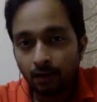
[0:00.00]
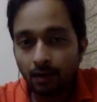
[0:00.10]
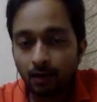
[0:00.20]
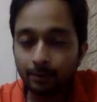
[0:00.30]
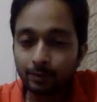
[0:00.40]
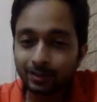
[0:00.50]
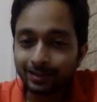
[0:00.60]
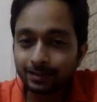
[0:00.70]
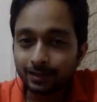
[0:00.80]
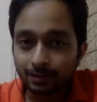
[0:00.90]
I mean, look,
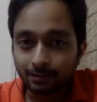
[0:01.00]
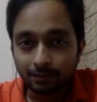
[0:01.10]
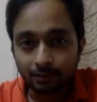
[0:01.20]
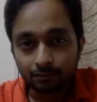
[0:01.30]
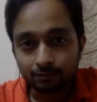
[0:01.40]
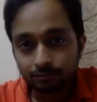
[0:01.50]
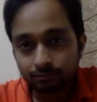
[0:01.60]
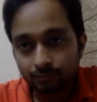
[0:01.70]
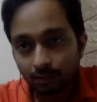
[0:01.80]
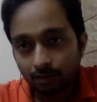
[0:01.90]

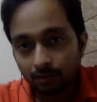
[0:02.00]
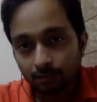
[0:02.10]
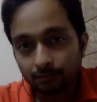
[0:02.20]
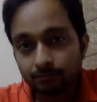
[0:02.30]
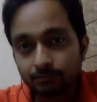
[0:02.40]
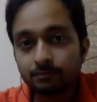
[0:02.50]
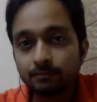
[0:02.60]
um,